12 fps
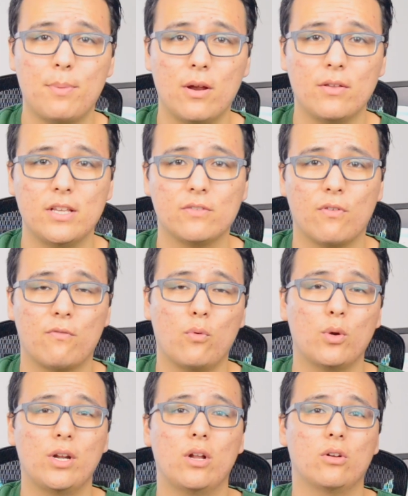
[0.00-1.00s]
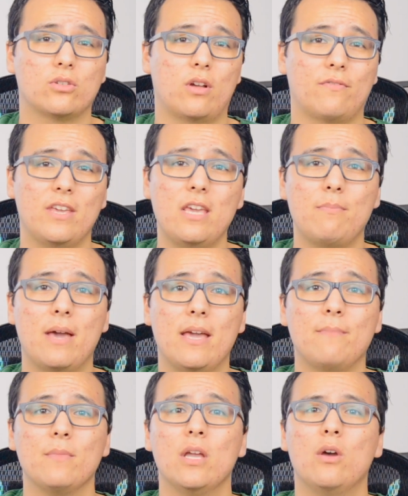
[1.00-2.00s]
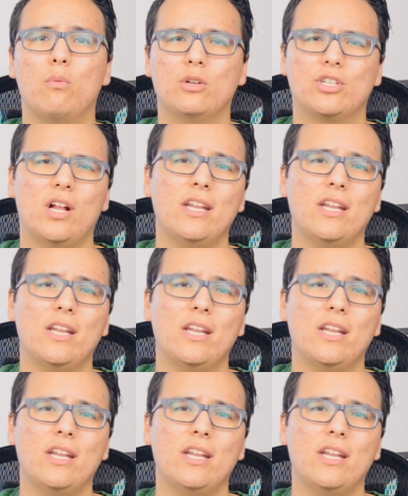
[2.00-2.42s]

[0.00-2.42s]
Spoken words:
a pair of these for $40 off eBay, which